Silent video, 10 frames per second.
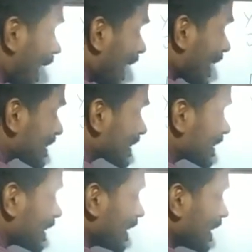x.
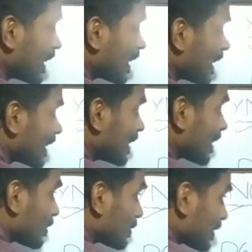
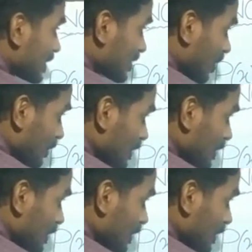Here also this term